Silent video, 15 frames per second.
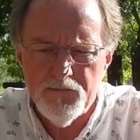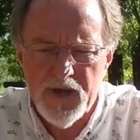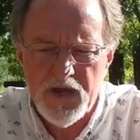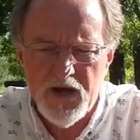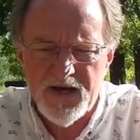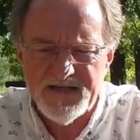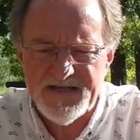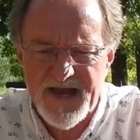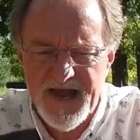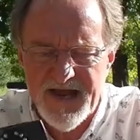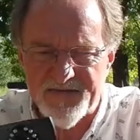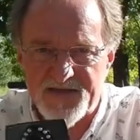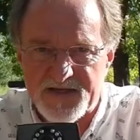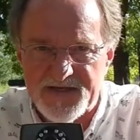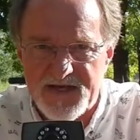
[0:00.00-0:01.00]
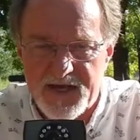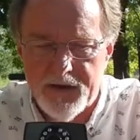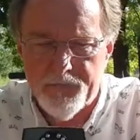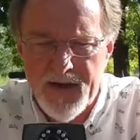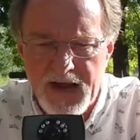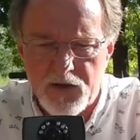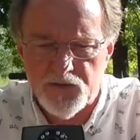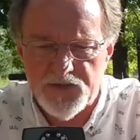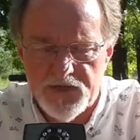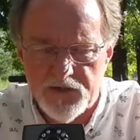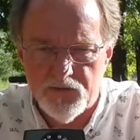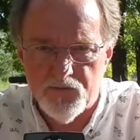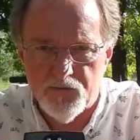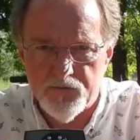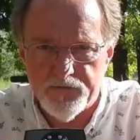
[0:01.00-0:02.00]
because I had this thing
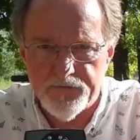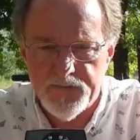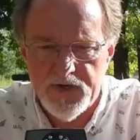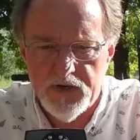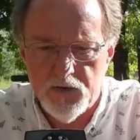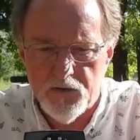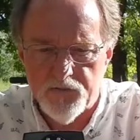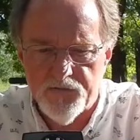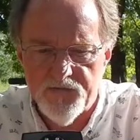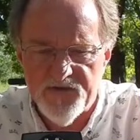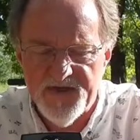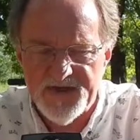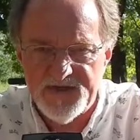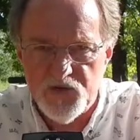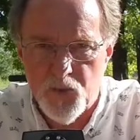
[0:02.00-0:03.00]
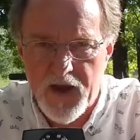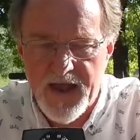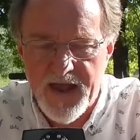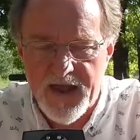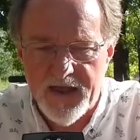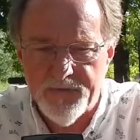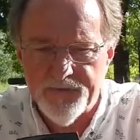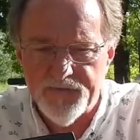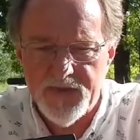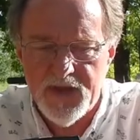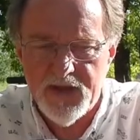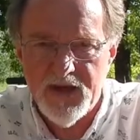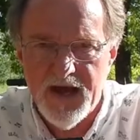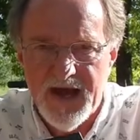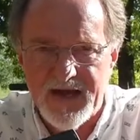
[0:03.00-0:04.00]
mounted, you know, this way,
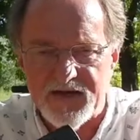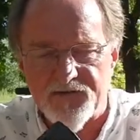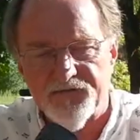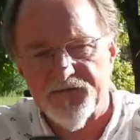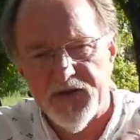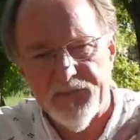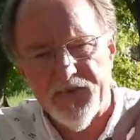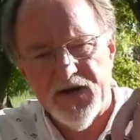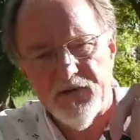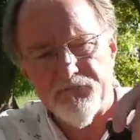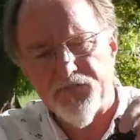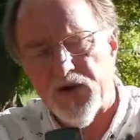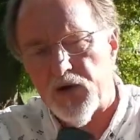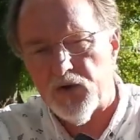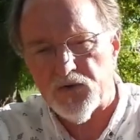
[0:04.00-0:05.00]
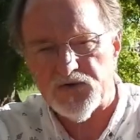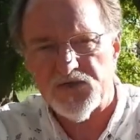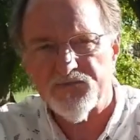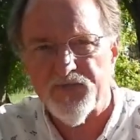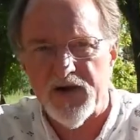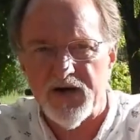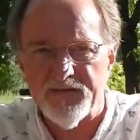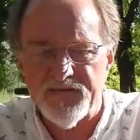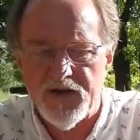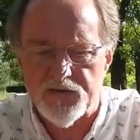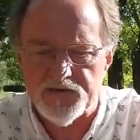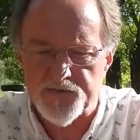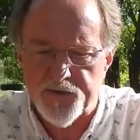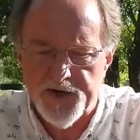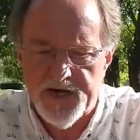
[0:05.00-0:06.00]
I had to flip it in post, but that
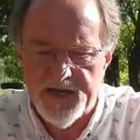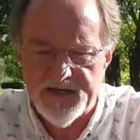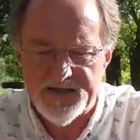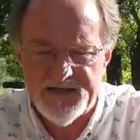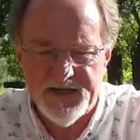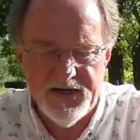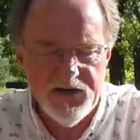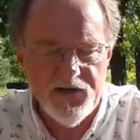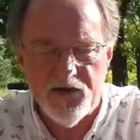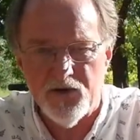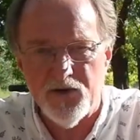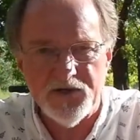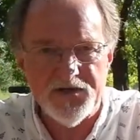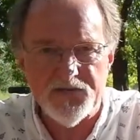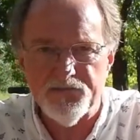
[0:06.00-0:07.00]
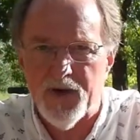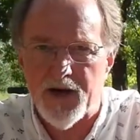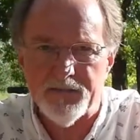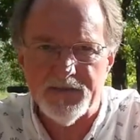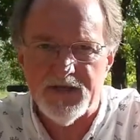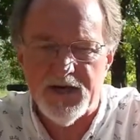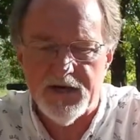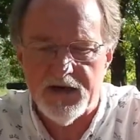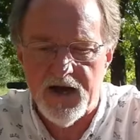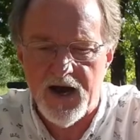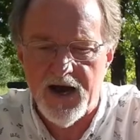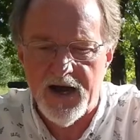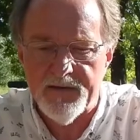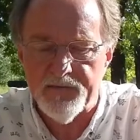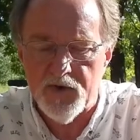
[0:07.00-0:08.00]
was pretty easy to do. I just popped it into
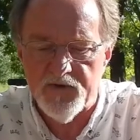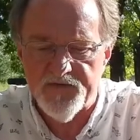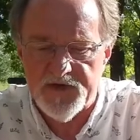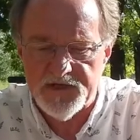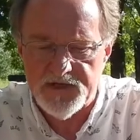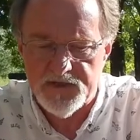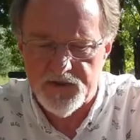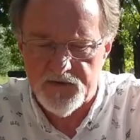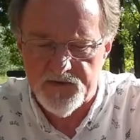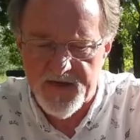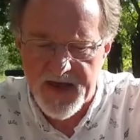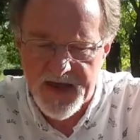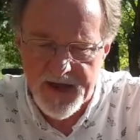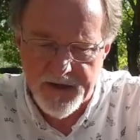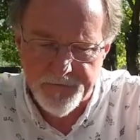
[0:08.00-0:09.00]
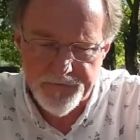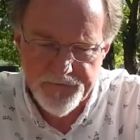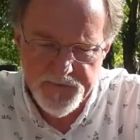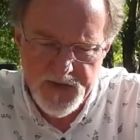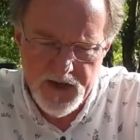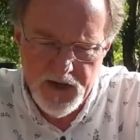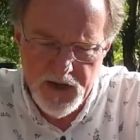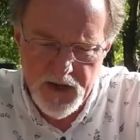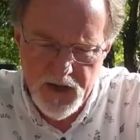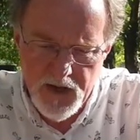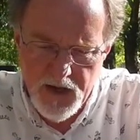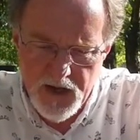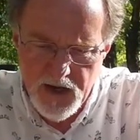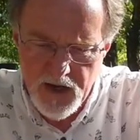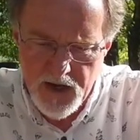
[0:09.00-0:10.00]
iMovie to do
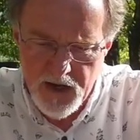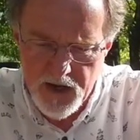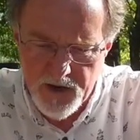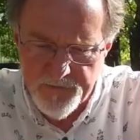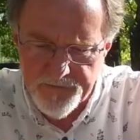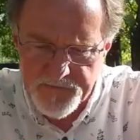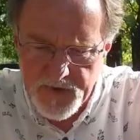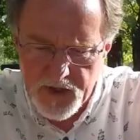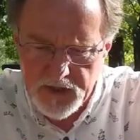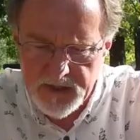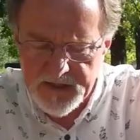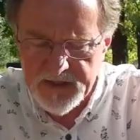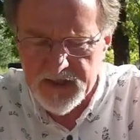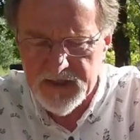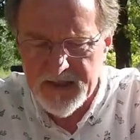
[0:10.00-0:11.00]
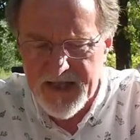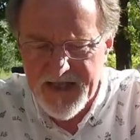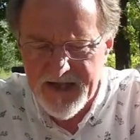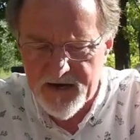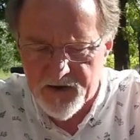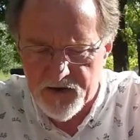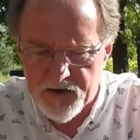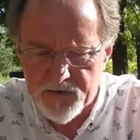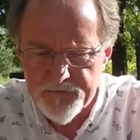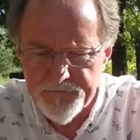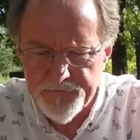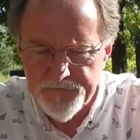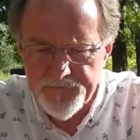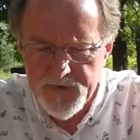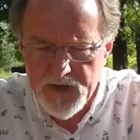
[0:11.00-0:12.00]
that. Um, a little later,
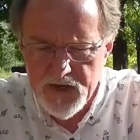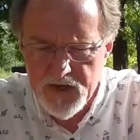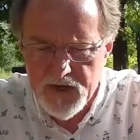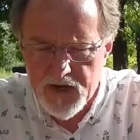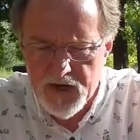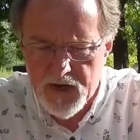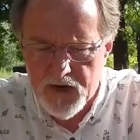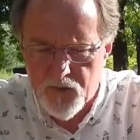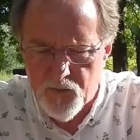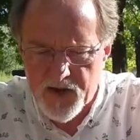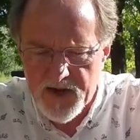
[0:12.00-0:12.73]
uh, we